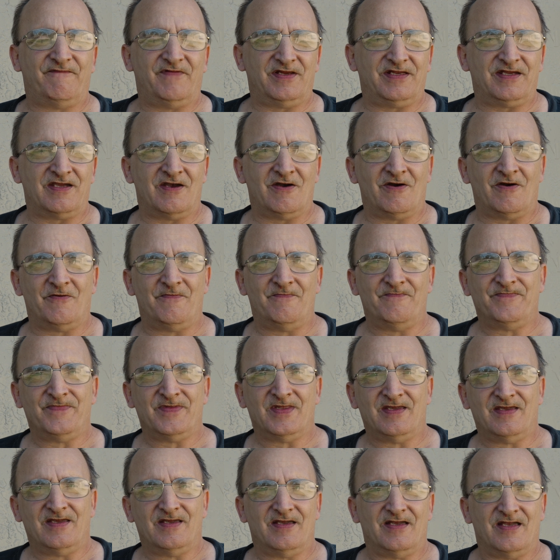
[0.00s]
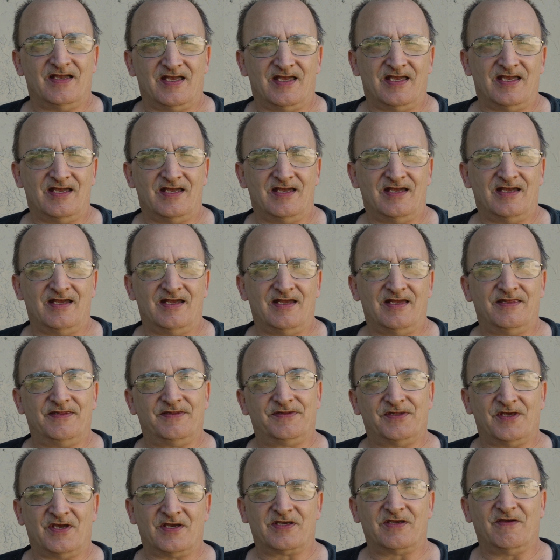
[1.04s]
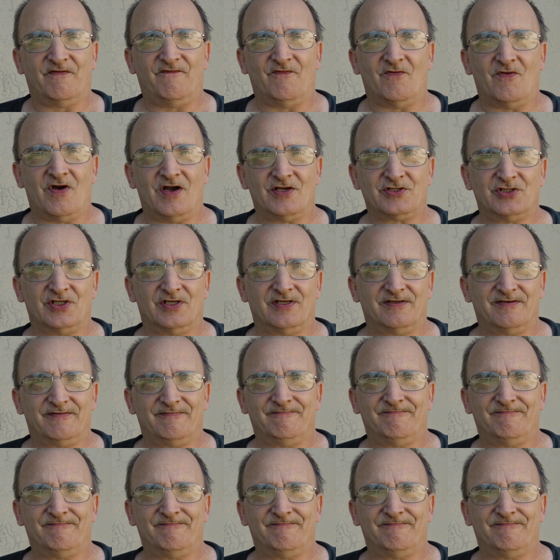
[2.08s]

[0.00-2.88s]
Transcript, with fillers: video. And thank you for watching.